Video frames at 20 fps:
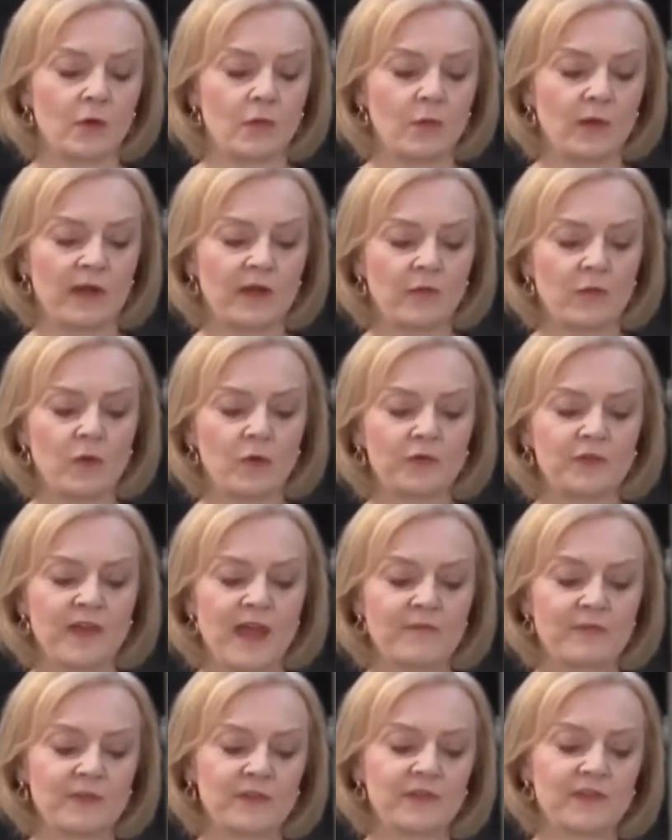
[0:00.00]
We are all
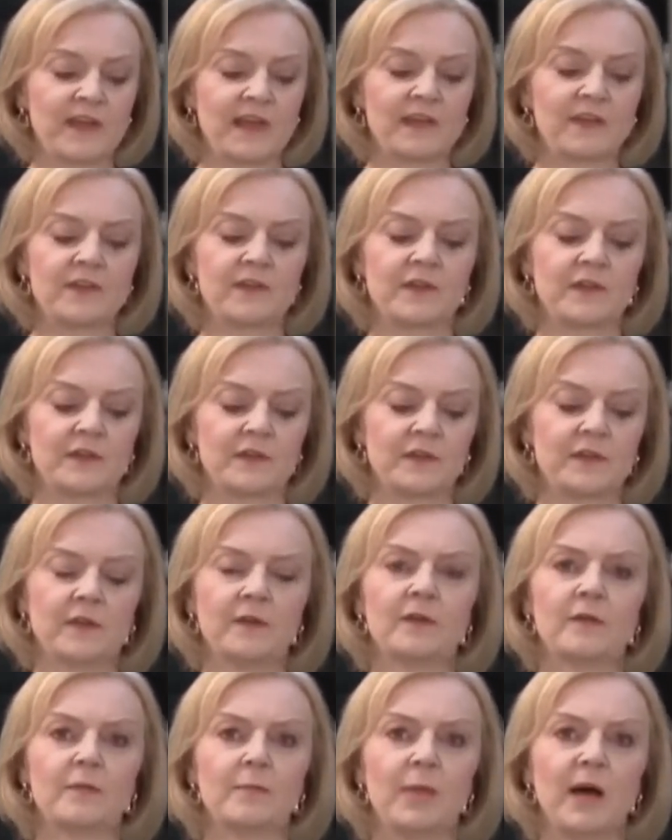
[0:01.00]
devastated
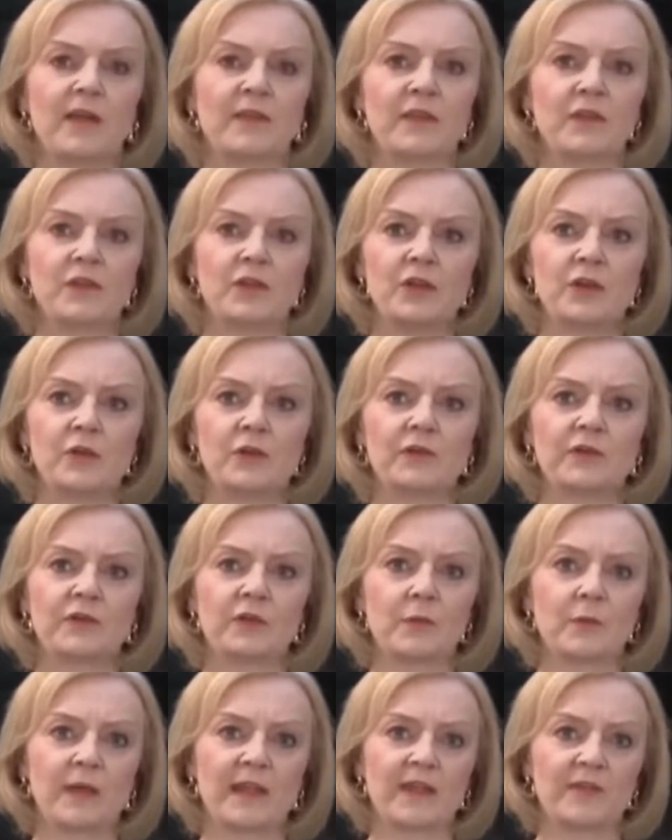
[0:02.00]
by the news
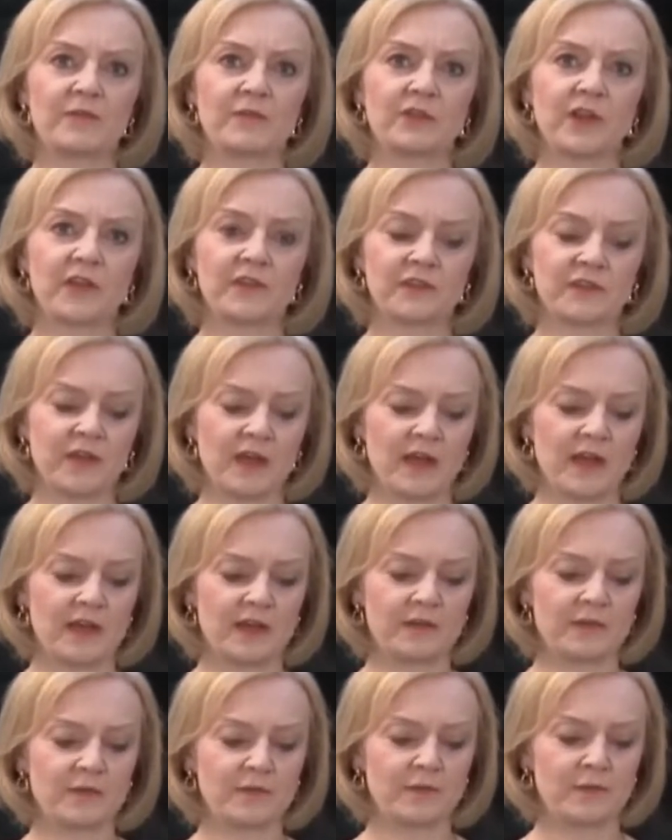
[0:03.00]
that we have just
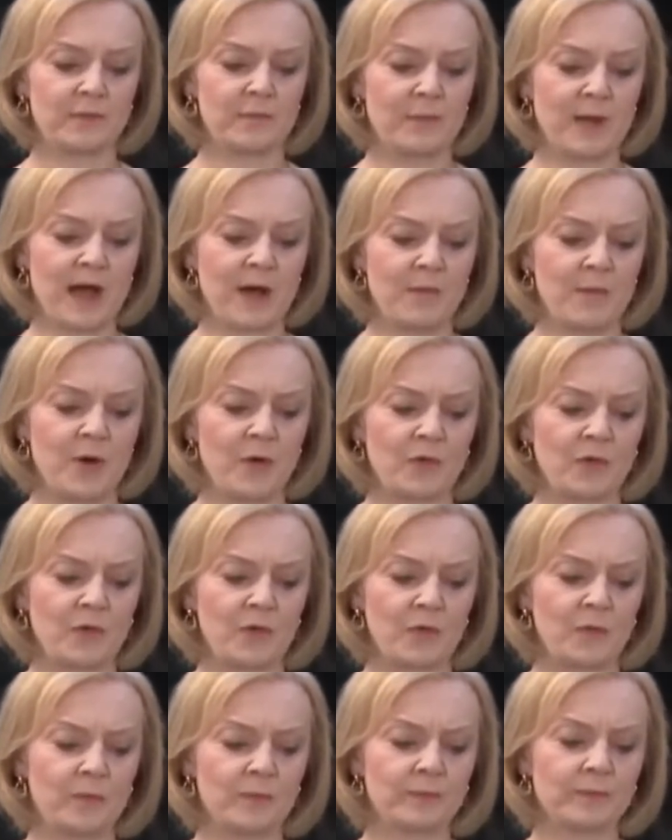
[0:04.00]
heard from
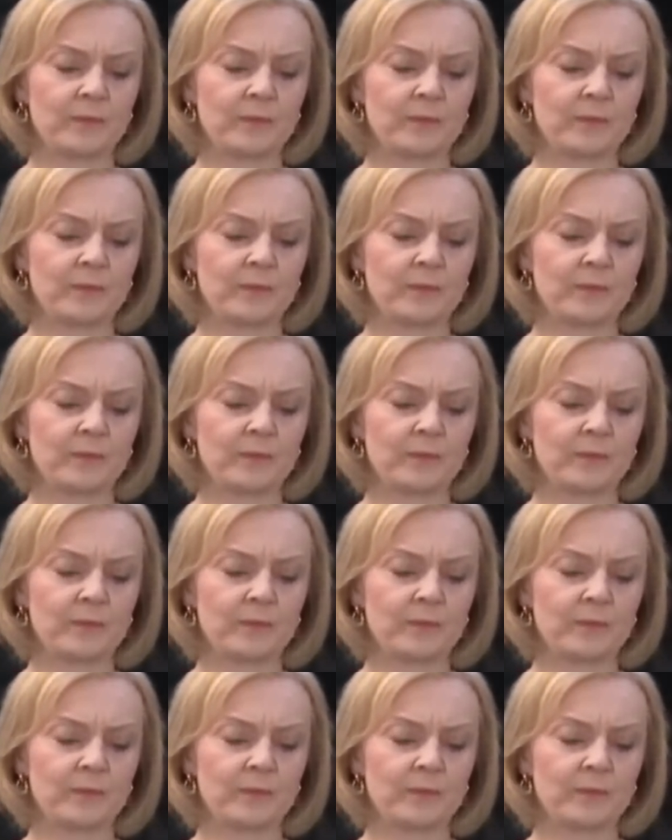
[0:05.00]
Balmoral.